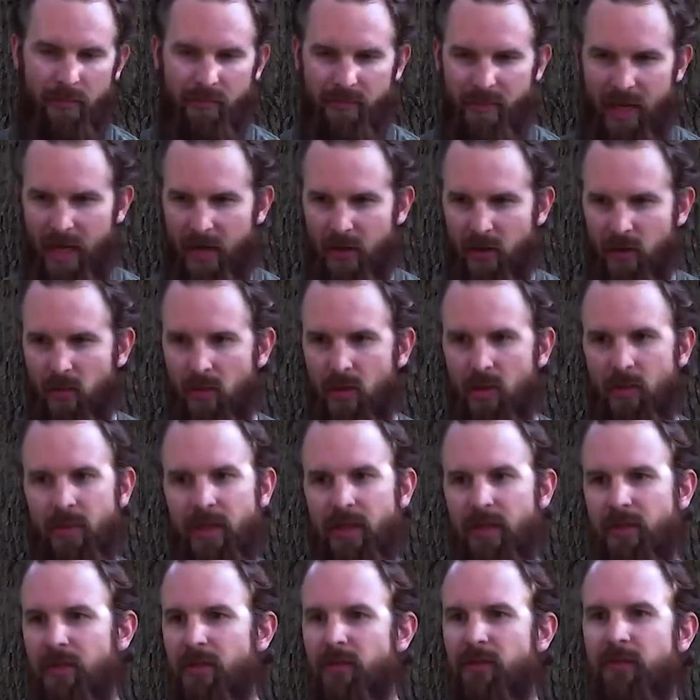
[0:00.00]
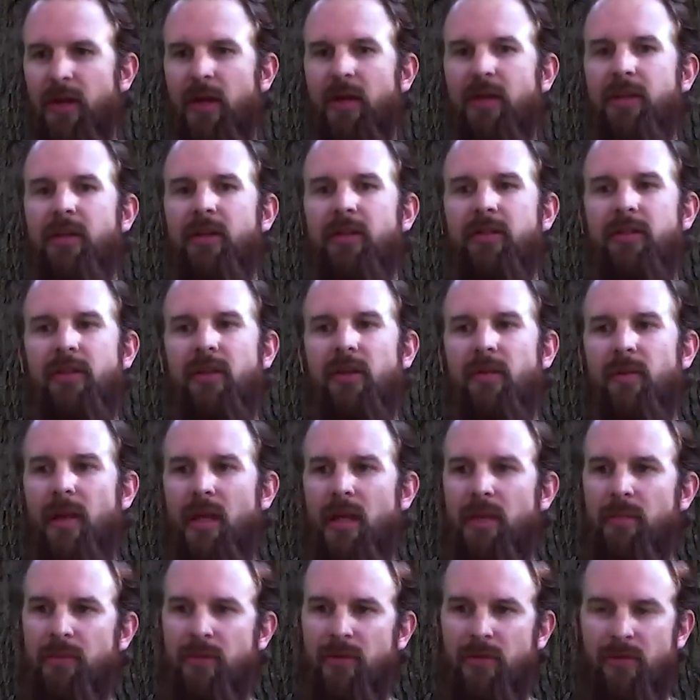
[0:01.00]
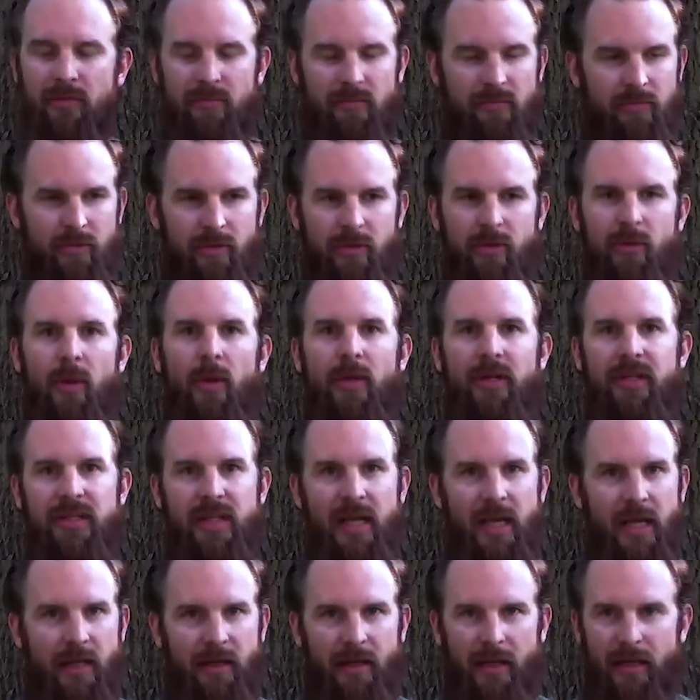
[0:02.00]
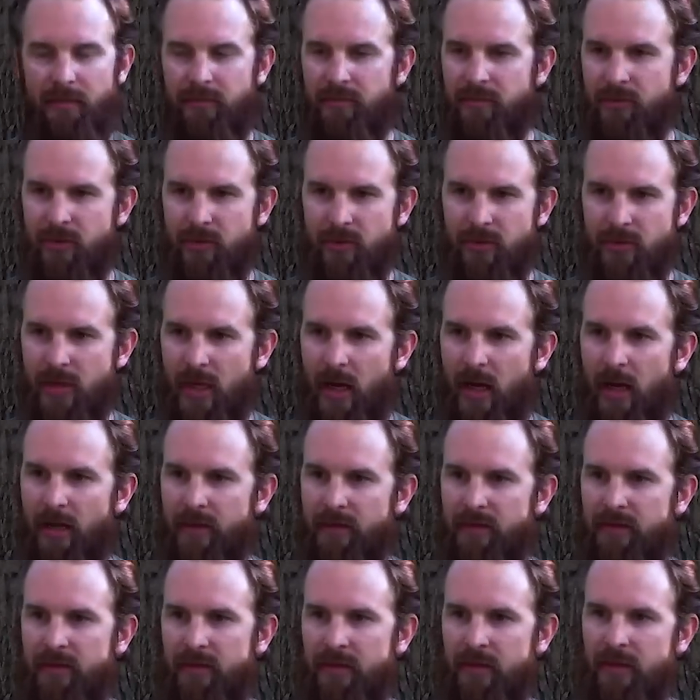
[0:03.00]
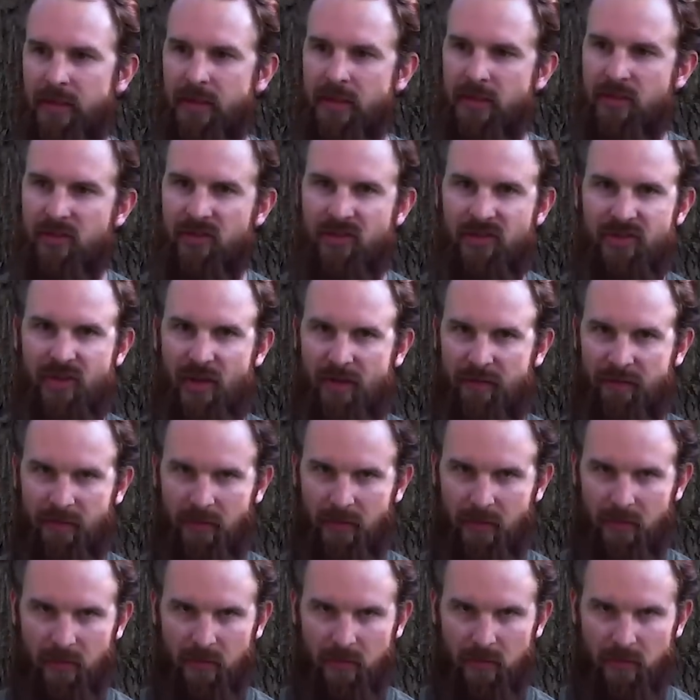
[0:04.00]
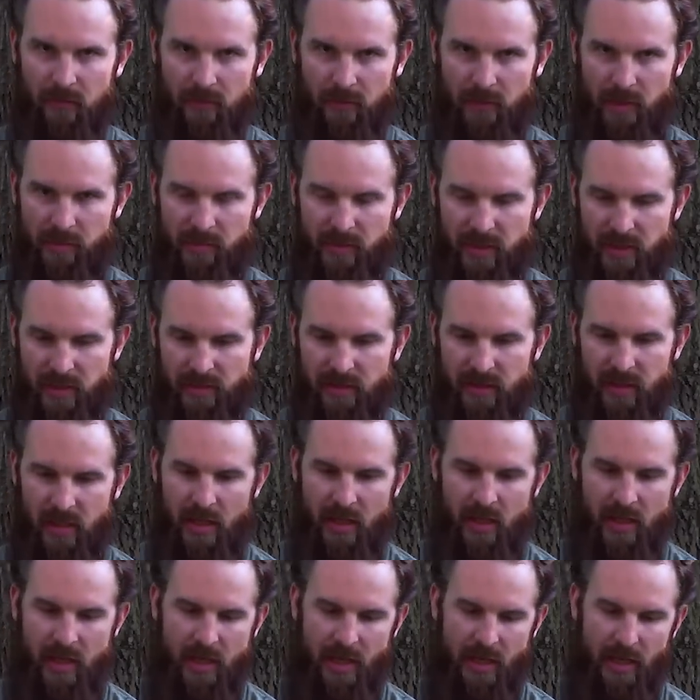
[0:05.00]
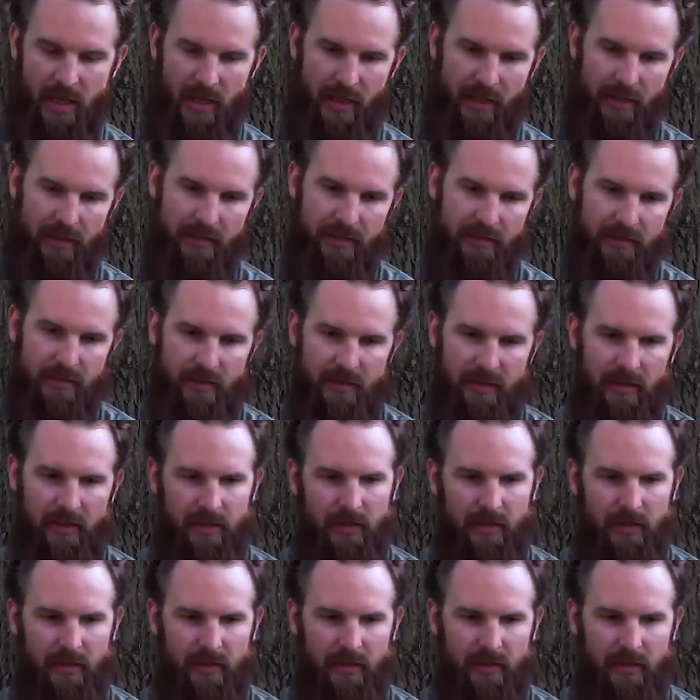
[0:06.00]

Man or woman, you're found guilty of rape, you are dead. I do not suffer rapists. And,